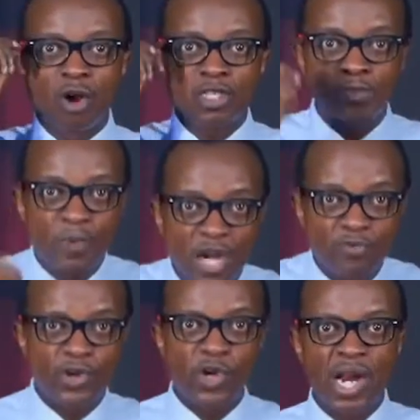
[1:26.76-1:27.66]
God's plan
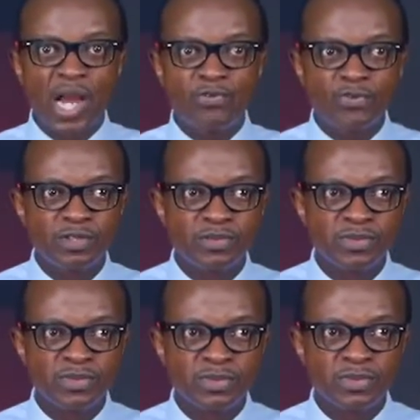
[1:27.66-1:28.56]
for your life?
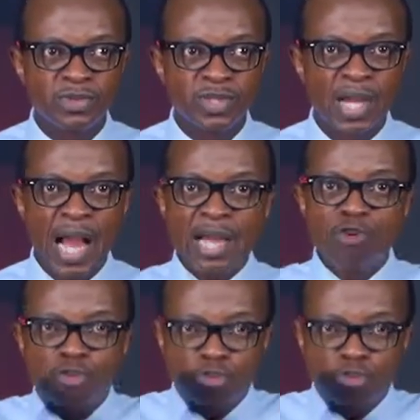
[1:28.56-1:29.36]
Are you